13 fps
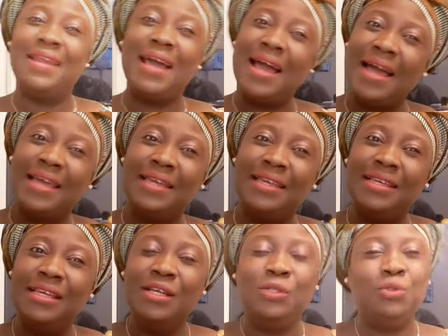I
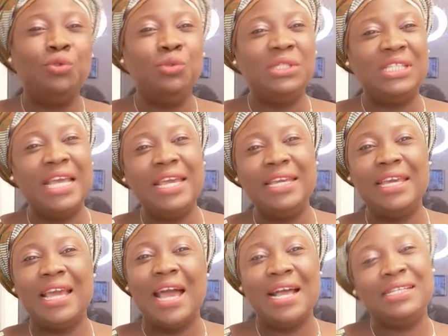to take
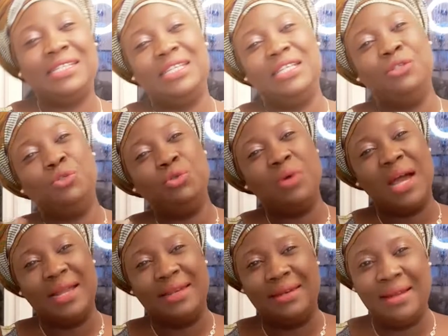us into
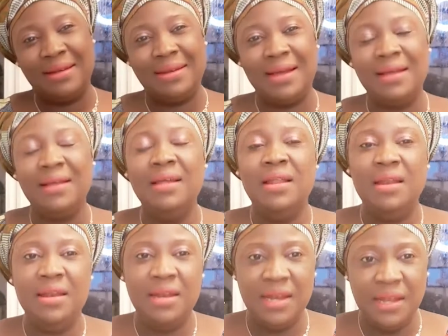another
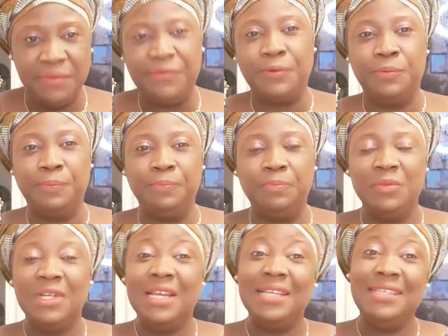level.
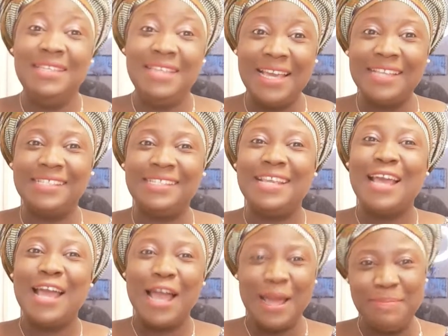Yes,
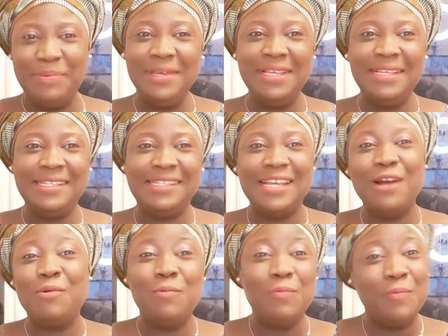happy
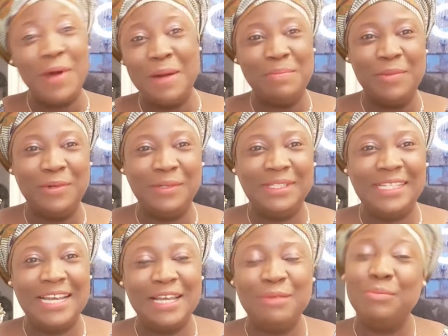Easter one more
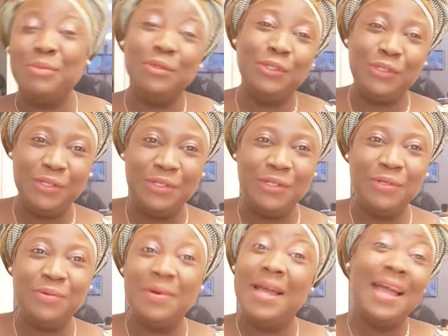time to
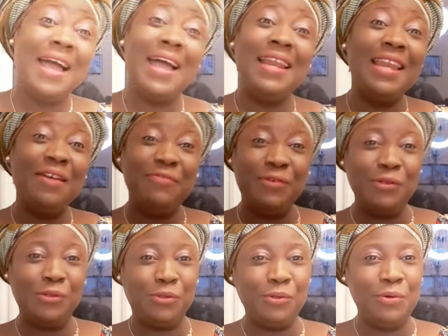you. I love you
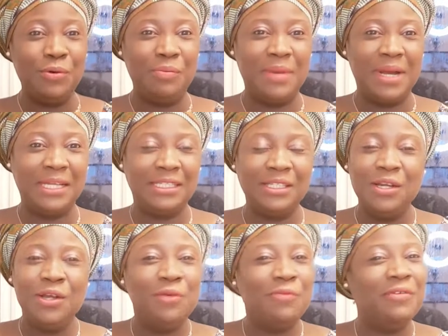so much.
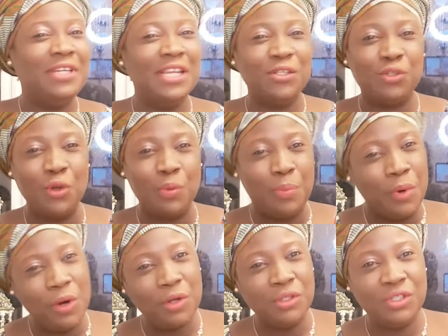With the
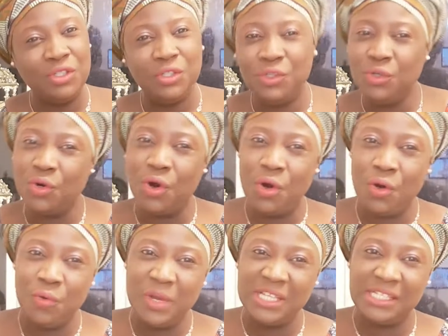support you
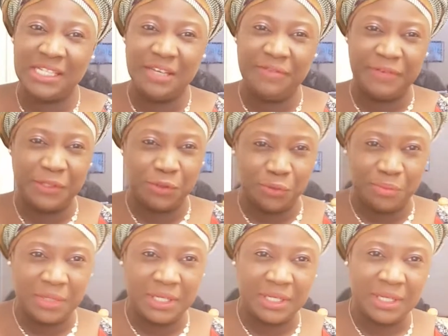always give it to
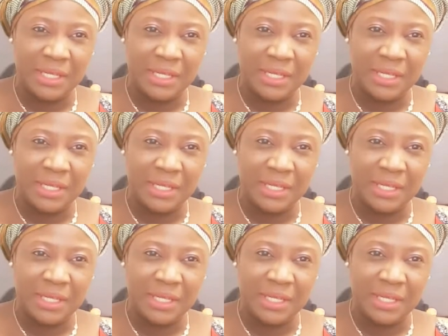me.